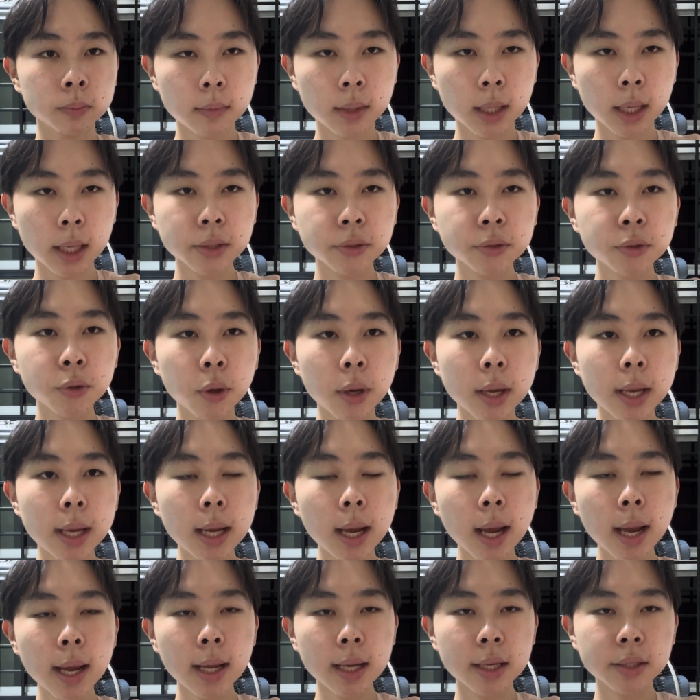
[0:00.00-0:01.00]
And so
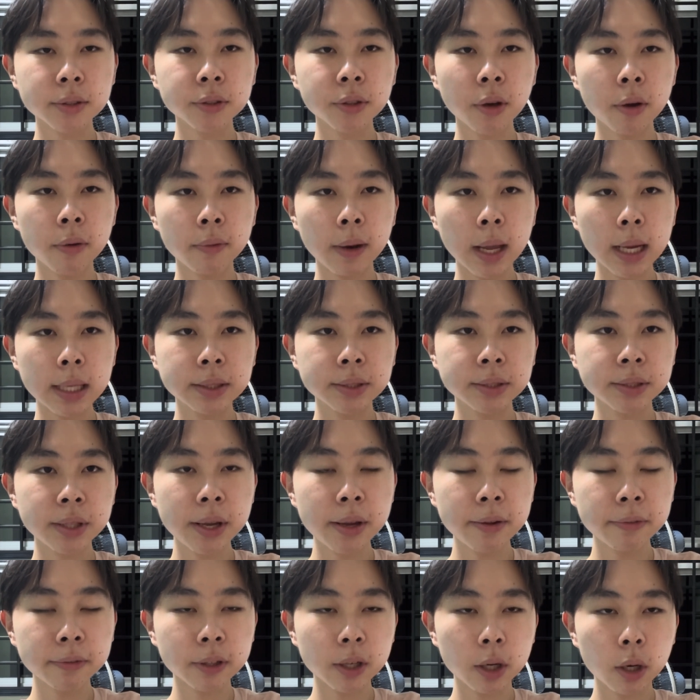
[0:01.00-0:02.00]
AI has sort of like
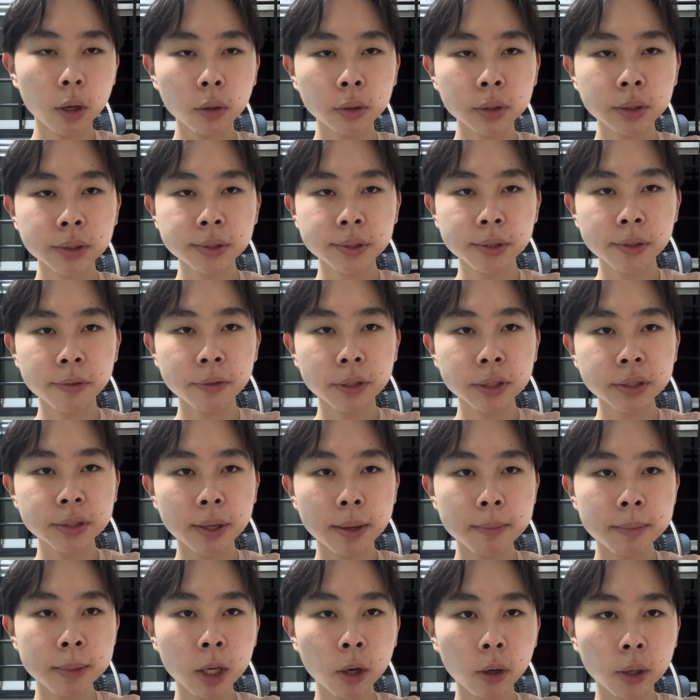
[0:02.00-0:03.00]
saved all these different
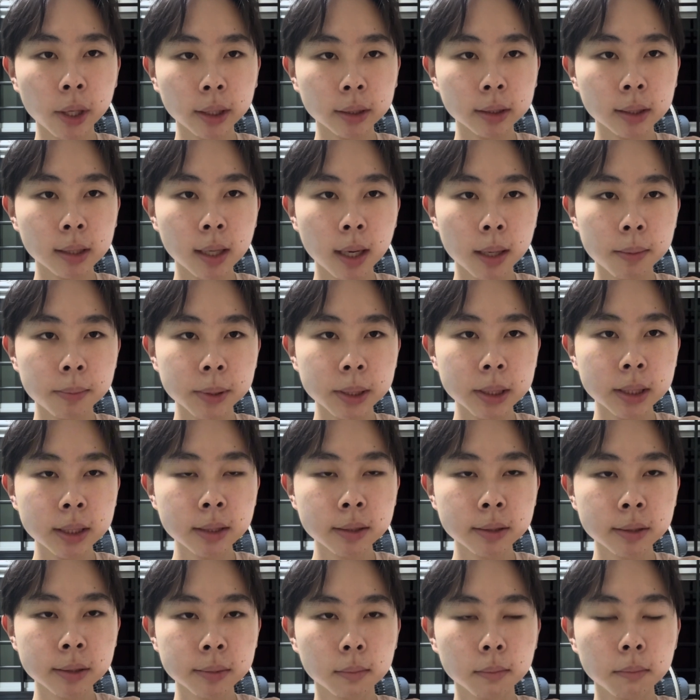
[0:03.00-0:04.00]
semiconductor
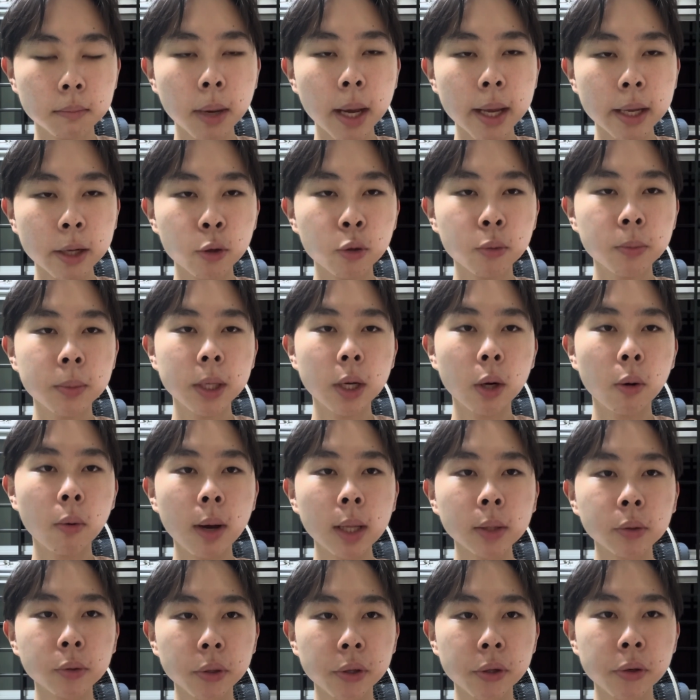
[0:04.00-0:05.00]
companies, but it could be the
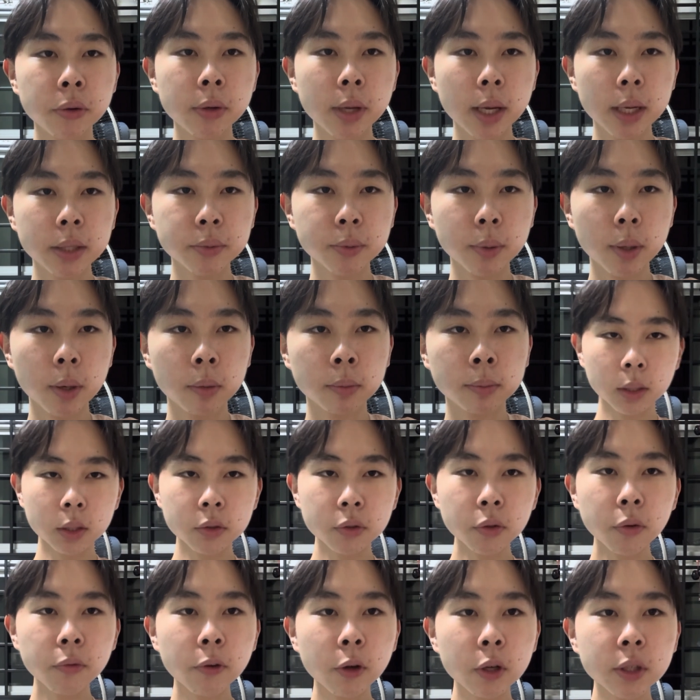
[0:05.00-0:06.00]
one to kill it as well.
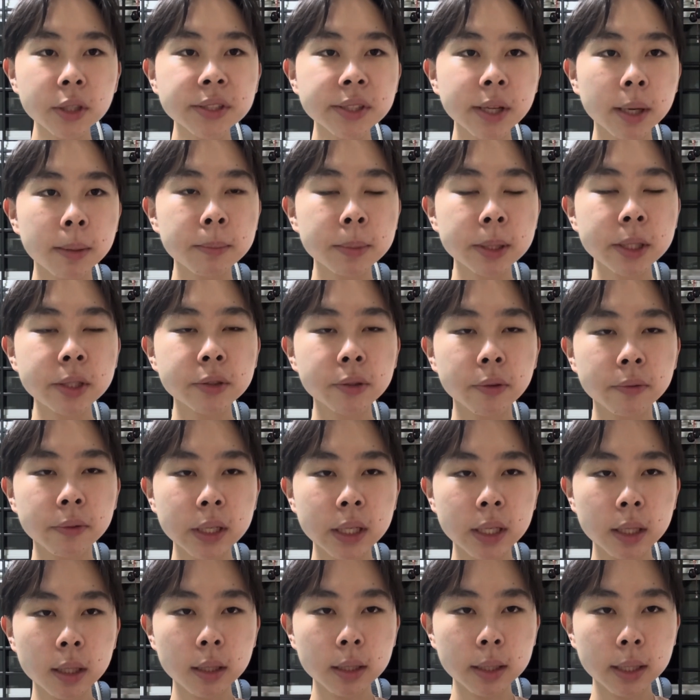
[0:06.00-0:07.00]
So for these companies over
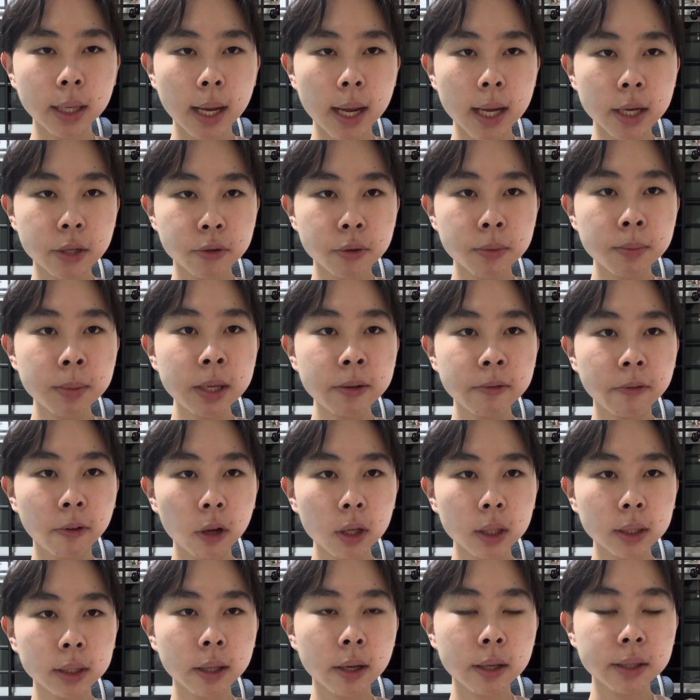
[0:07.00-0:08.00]
here, they are extremely
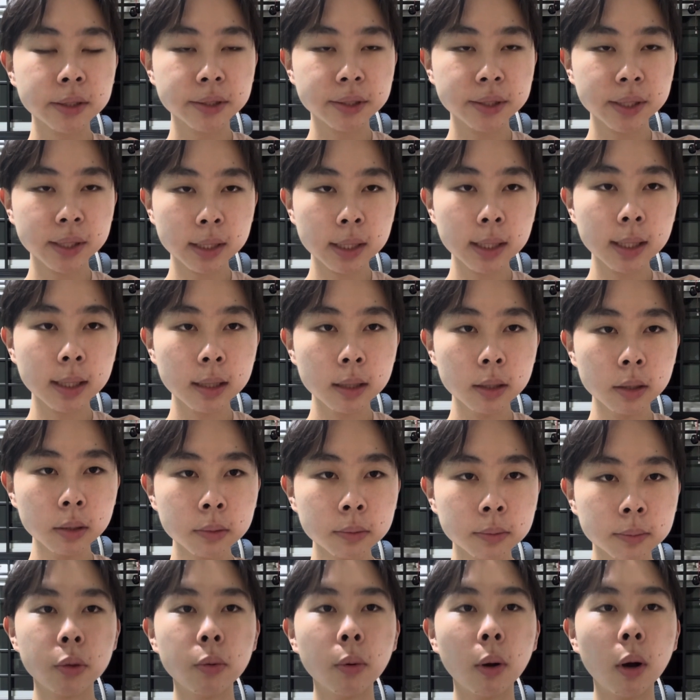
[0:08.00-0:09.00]
volatile and cyclical.
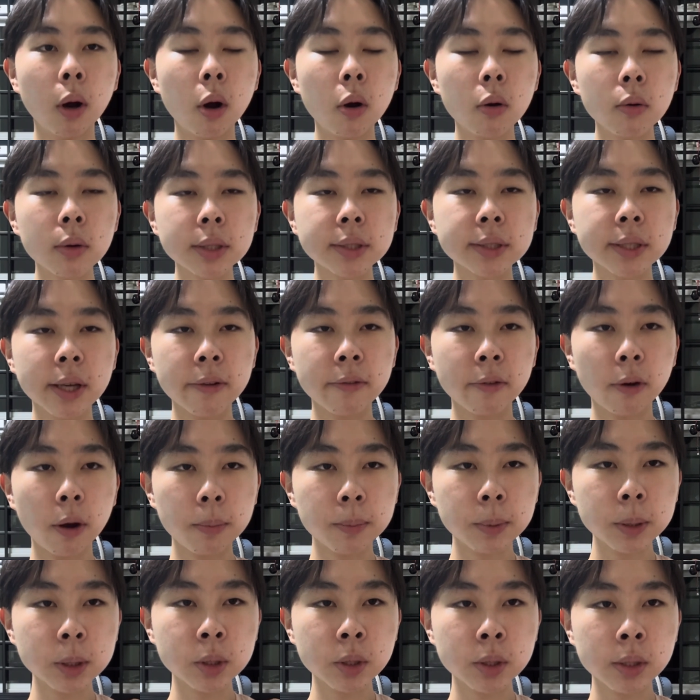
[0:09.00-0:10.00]
You will always have
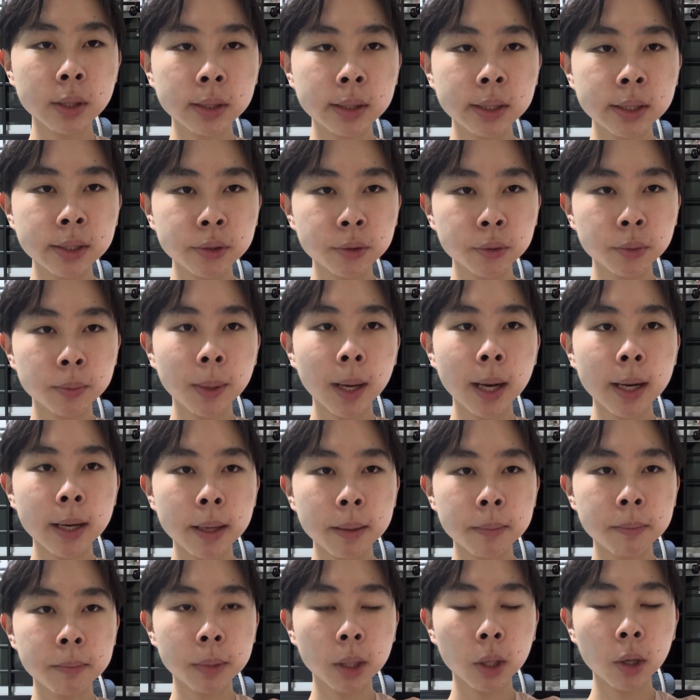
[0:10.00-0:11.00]
opportunities to buy
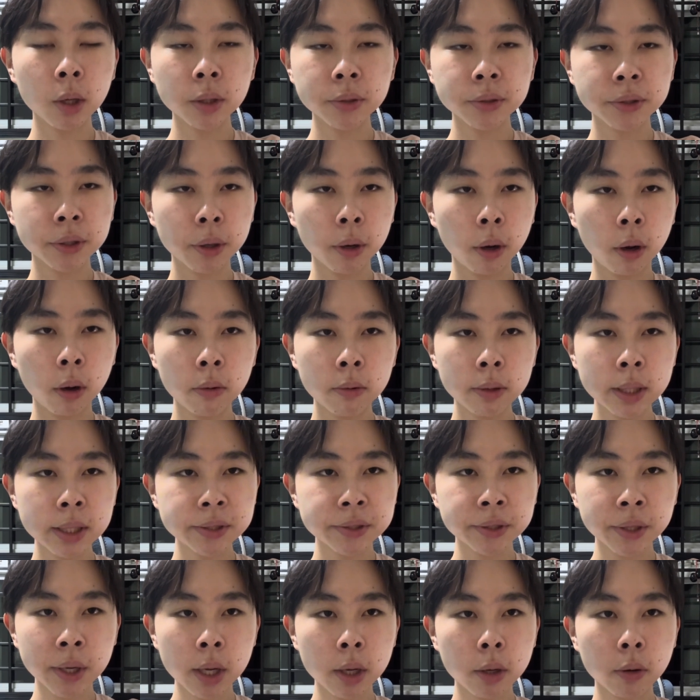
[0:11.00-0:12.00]
them because they'll always
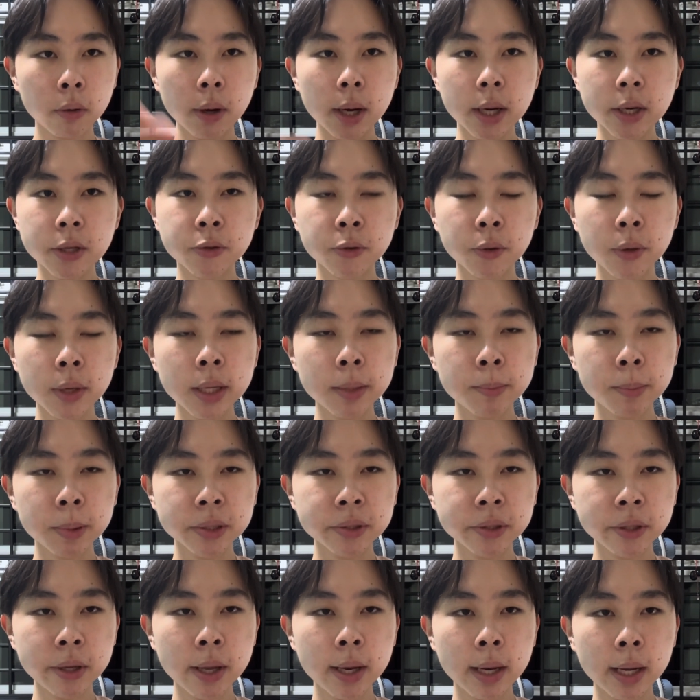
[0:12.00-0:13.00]
crash
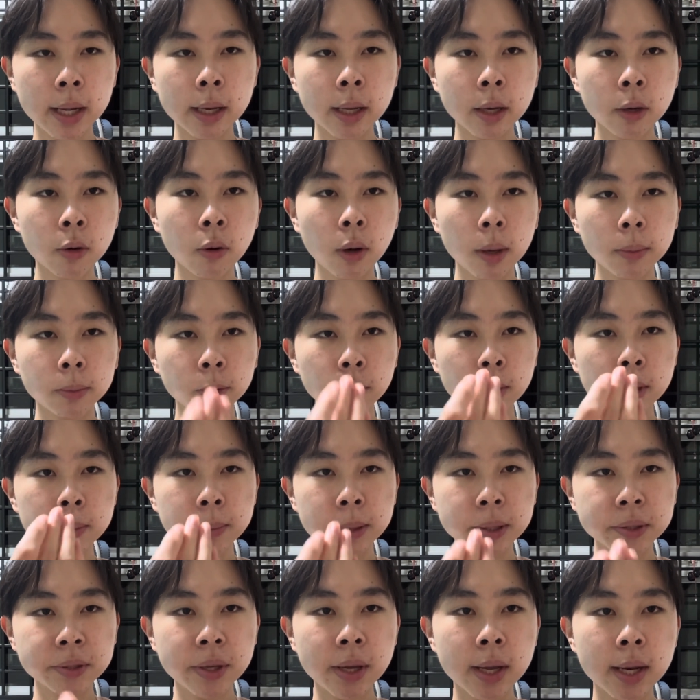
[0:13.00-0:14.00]
20% and then go up
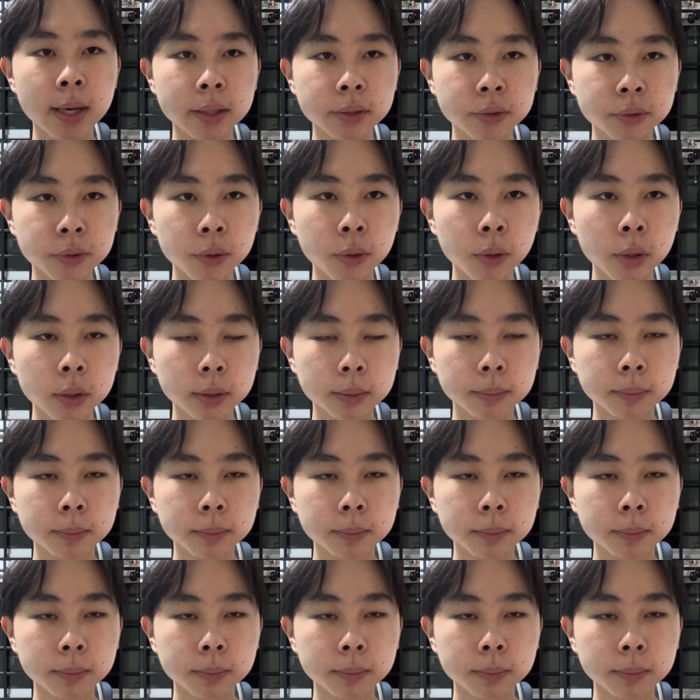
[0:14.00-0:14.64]
20% and so on.